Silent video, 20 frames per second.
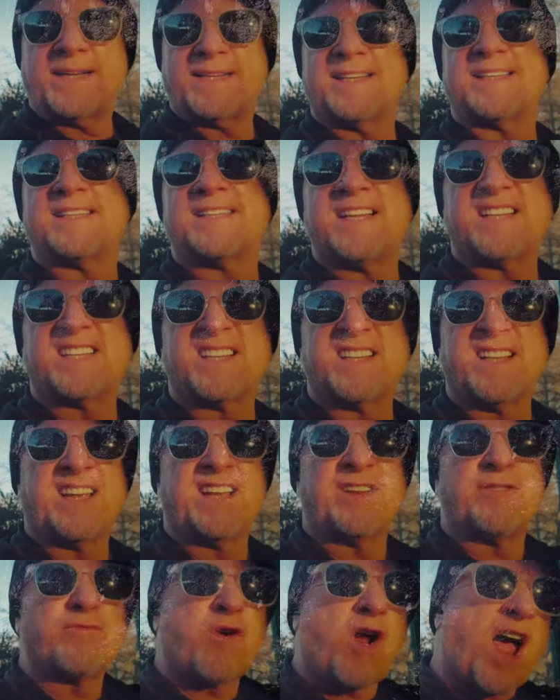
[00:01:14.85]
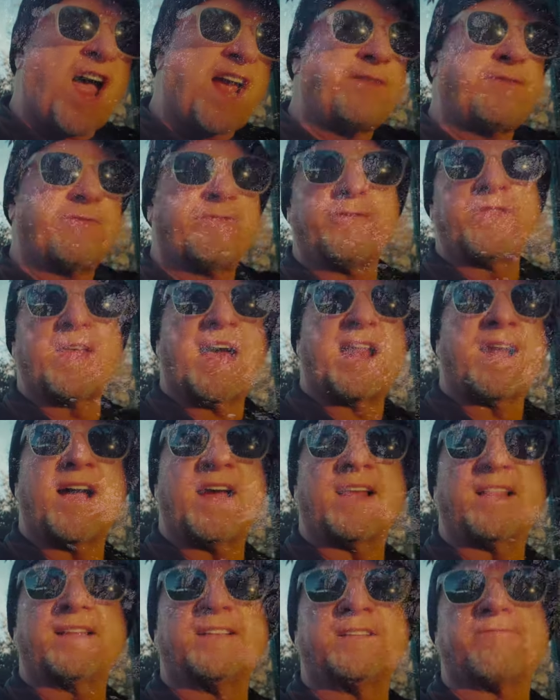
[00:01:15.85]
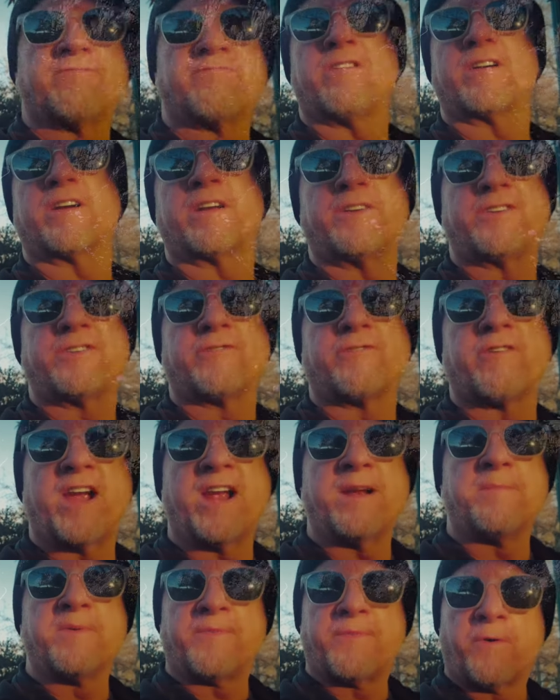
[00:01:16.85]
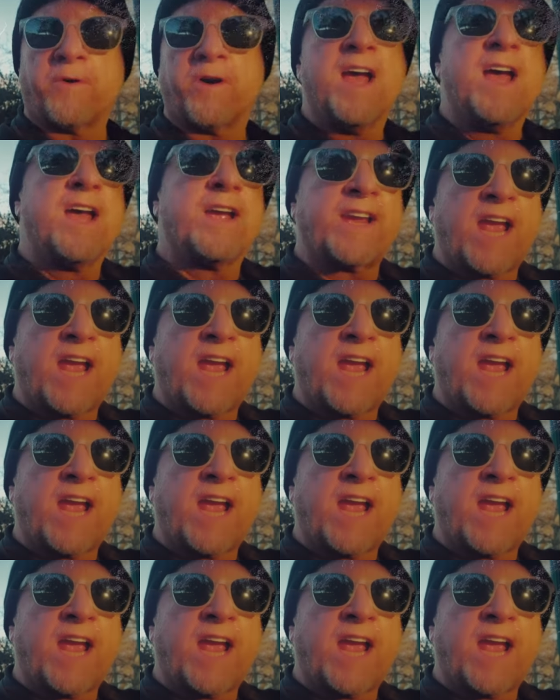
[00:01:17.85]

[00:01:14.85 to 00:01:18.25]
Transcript: to Sicily and ride through that island's rugged terrain before